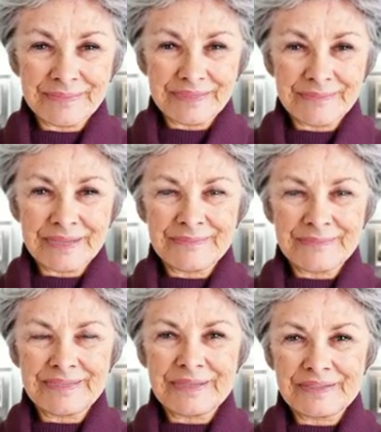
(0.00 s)
The
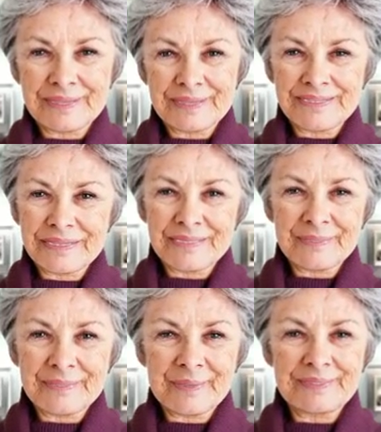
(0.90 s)
baby at
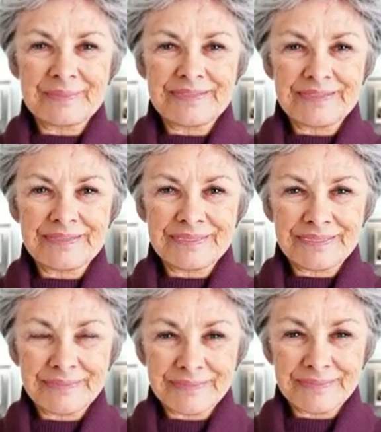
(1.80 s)
37 to 40
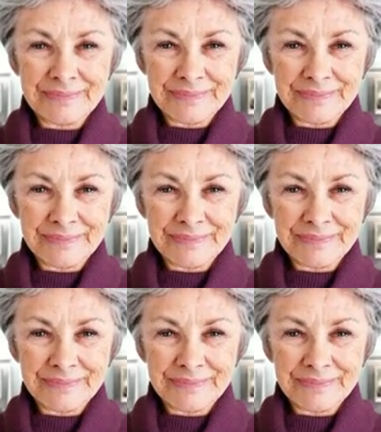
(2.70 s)
weeks.